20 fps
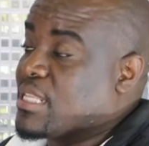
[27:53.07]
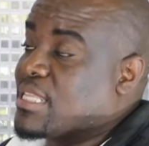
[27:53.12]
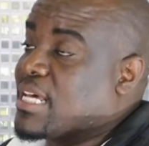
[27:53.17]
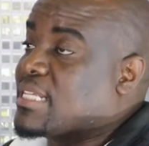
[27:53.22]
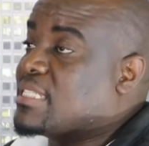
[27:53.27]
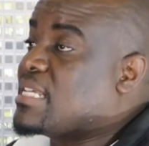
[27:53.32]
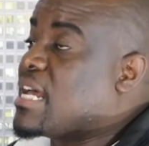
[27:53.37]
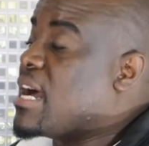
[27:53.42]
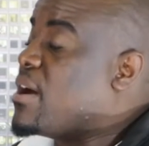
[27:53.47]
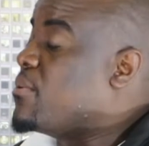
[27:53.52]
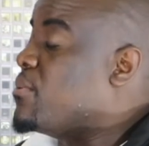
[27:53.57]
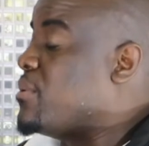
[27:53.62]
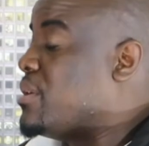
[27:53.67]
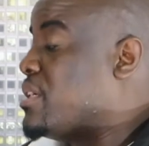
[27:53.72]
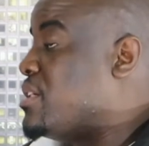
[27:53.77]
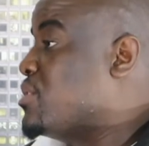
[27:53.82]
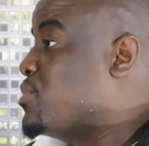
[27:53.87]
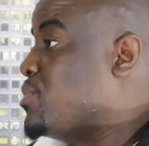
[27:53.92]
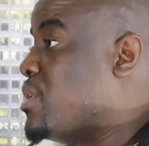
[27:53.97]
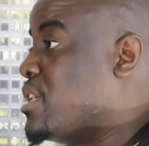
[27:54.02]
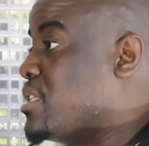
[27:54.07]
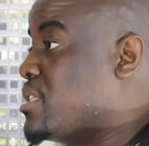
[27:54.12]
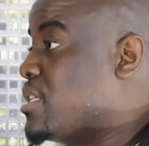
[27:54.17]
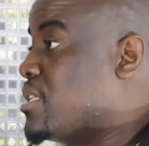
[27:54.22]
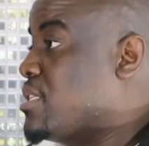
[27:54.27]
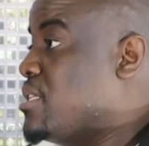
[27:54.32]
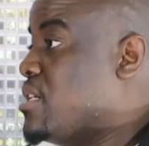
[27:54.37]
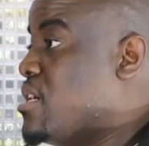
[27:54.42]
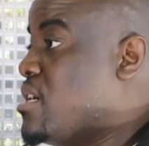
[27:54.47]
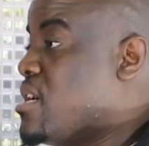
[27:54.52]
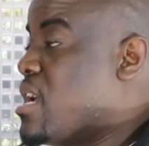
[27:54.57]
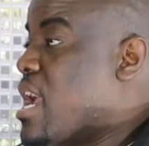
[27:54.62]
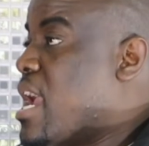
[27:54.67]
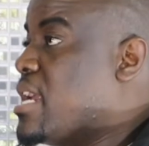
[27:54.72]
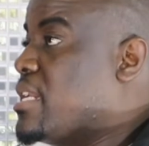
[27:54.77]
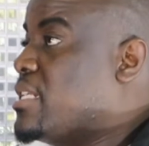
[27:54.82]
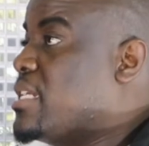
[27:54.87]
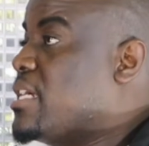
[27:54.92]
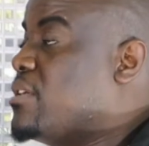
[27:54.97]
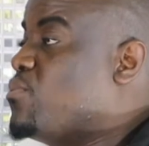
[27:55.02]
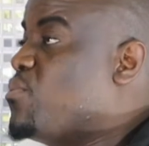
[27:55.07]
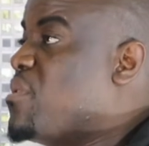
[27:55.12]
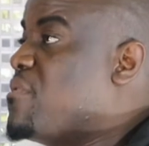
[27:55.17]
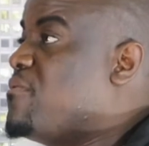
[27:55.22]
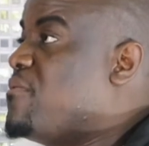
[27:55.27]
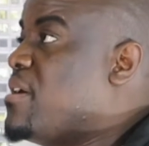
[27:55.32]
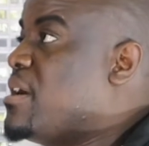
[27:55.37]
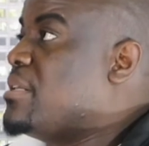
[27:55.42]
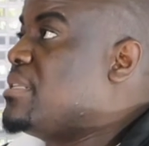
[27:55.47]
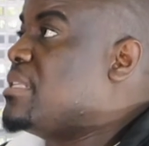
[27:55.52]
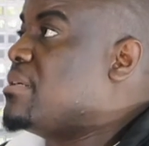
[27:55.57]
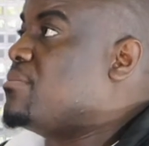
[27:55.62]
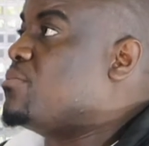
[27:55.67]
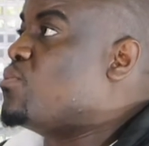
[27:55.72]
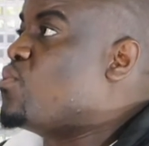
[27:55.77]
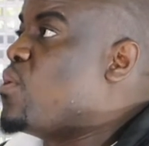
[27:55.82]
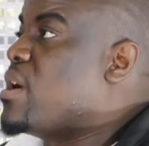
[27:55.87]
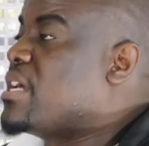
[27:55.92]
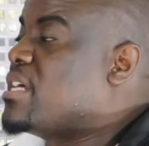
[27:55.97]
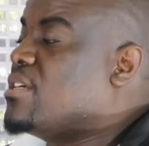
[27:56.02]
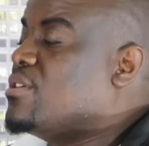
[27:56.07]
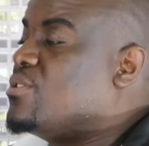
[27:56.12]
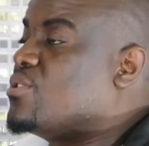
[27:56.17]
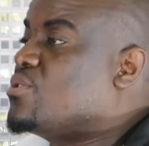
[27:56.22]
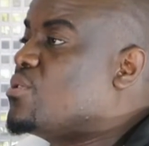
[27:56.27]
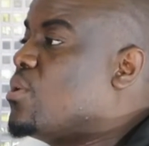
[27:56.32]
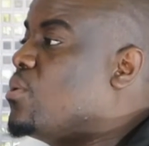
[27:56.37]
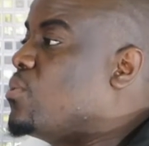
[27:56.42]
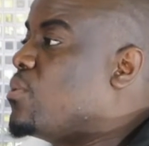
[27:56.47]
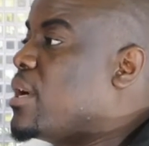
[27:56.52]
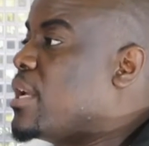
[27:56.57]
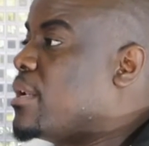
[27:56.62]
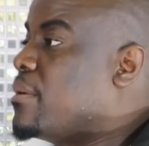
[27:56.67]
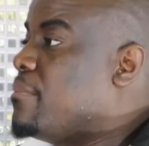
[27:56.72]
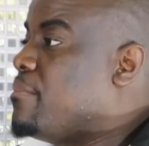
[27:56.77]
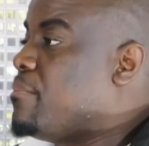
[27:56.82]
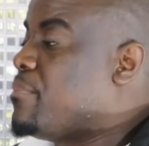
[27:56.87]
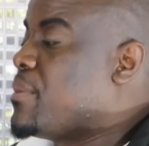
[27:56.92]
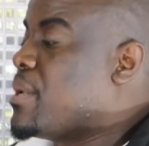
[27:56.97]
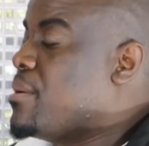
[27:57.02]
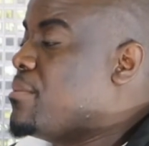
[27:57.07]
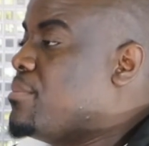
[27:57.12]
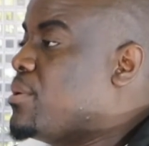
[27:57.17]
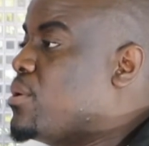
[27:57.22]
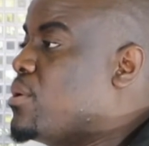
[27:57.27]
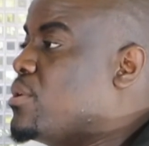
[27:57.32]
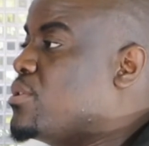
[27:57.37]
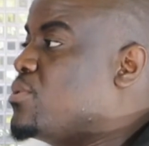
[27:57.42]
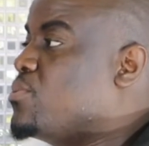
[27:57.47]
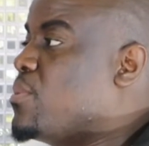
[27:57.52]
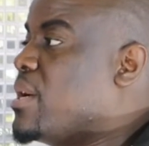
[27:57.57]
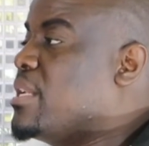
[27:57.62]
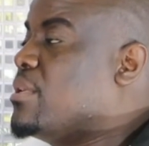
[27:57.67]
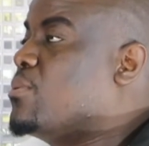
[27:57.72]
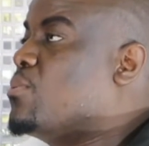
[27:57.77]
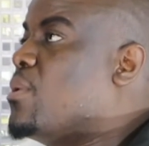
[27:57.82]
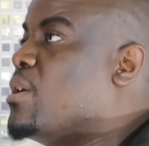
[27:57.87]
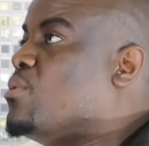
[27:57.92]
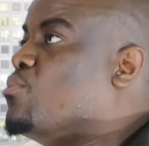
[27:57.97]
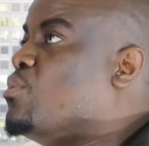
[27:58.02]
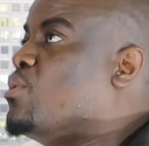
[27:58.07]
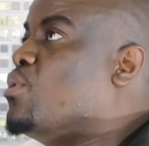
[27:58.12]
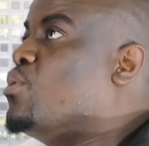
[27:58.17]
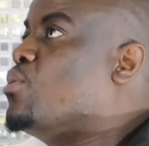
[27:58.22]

That's how we created. And then we find them working so well, because when we